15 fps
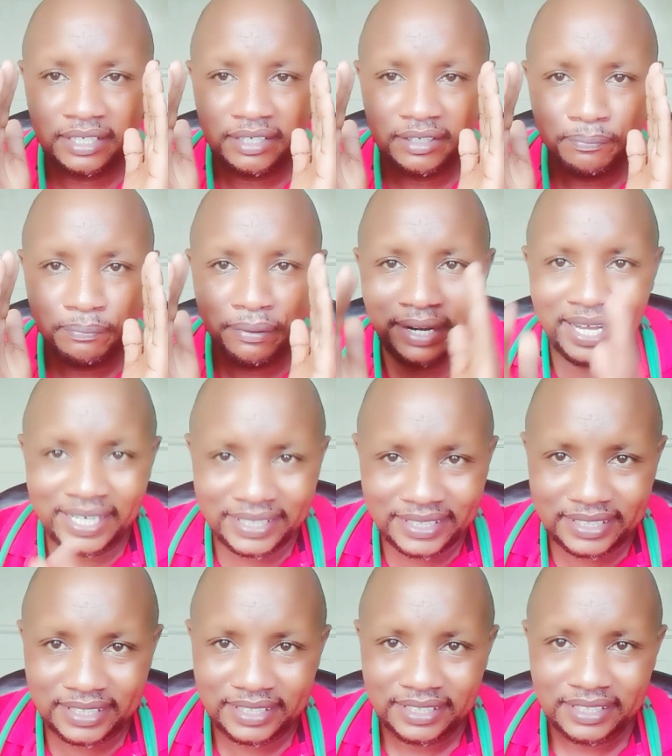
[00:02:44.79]

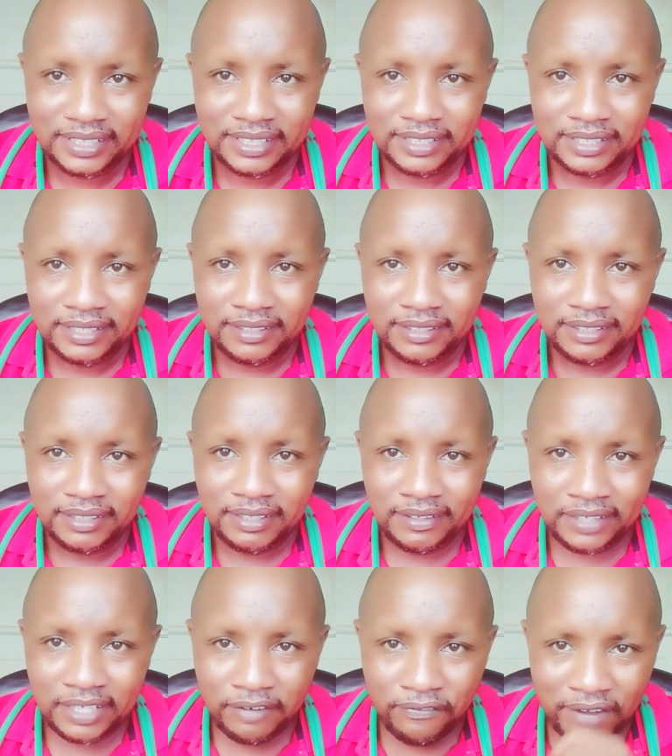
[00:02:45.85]
plates,
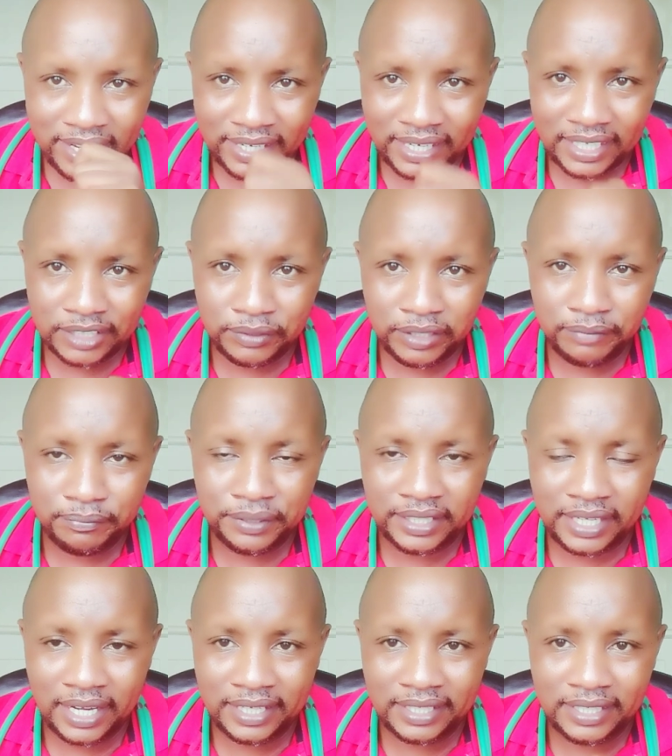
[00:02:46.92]
the virus will be
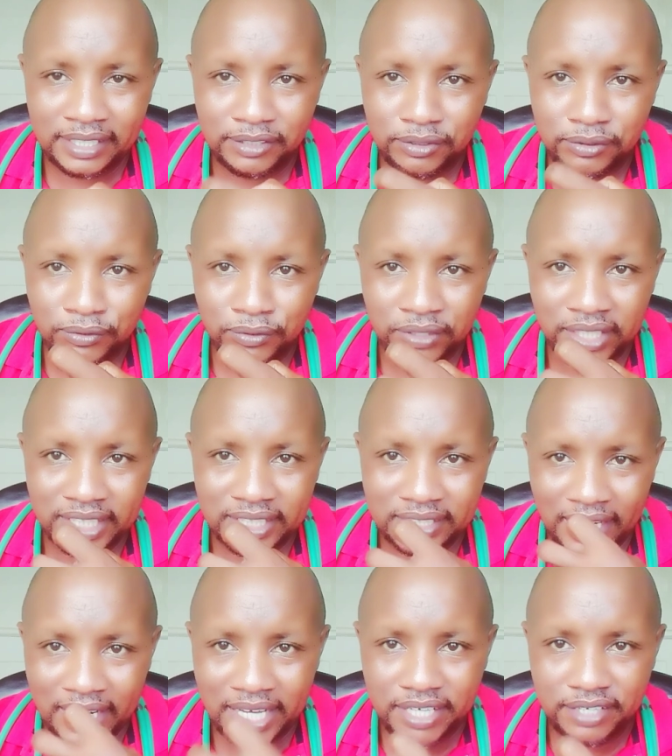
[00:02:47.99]
carried through the
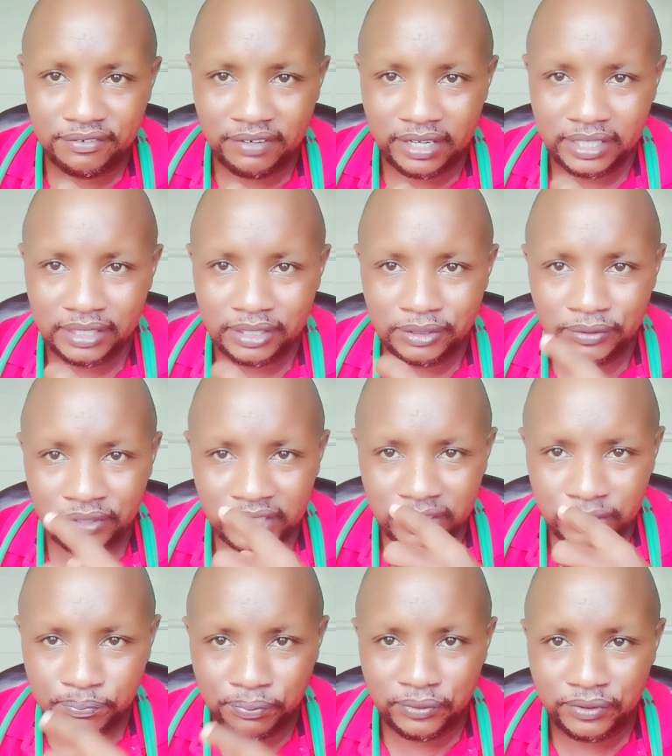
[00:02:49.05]
saliva to the
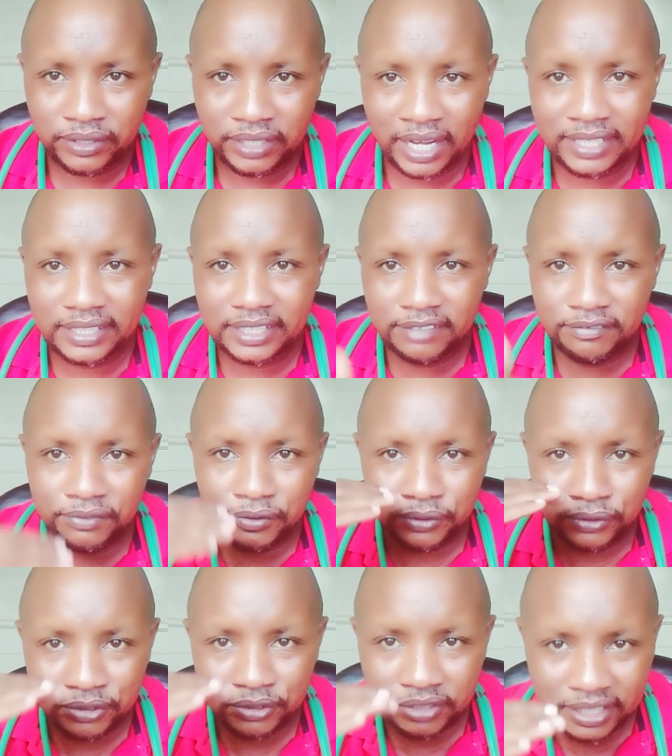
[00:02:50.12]
spoon. And if you
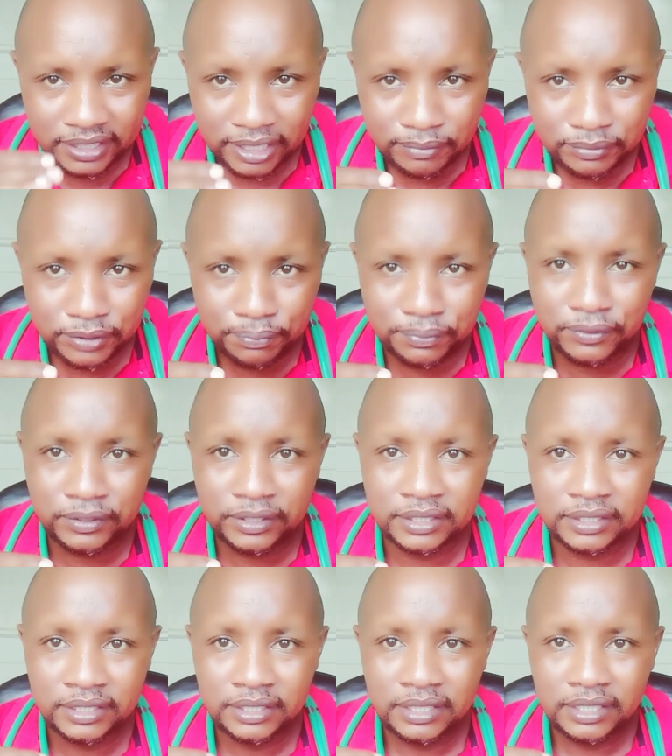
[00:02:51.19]
use the same spoon,
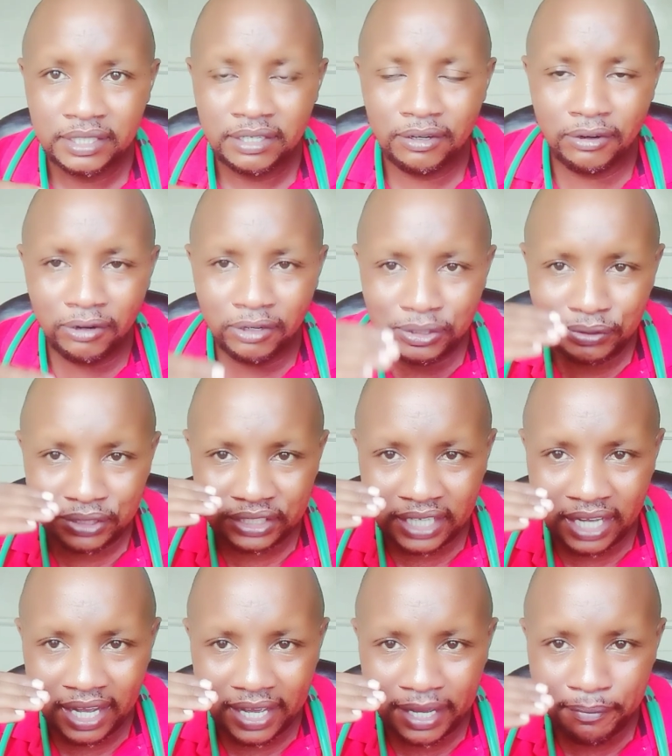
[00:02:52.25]
or you
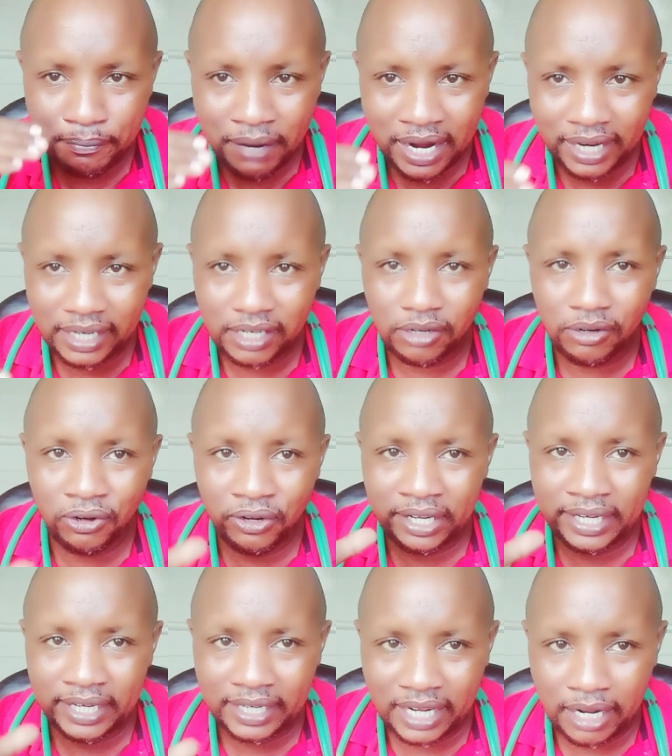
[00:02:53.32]
share a mug or
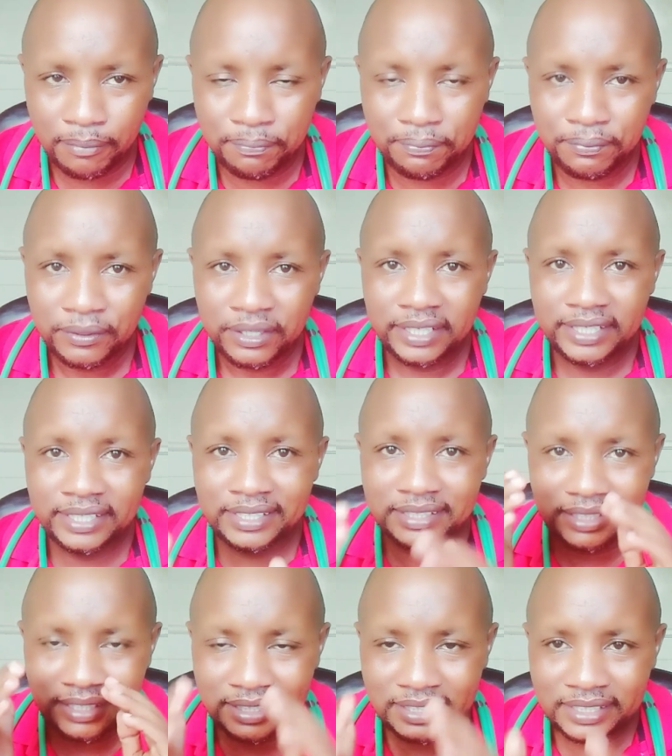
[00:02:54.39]
a cup, it's
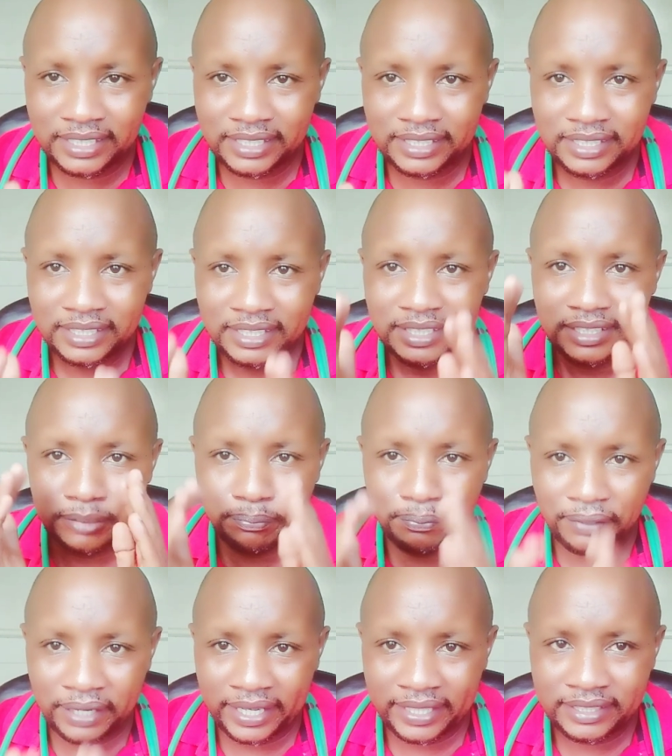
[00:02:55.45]
easily
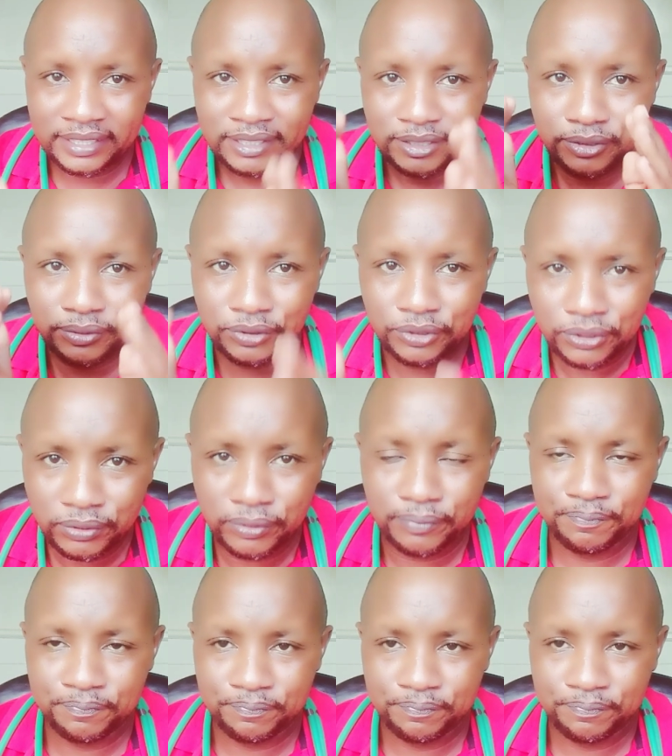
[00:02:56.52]
spread to you.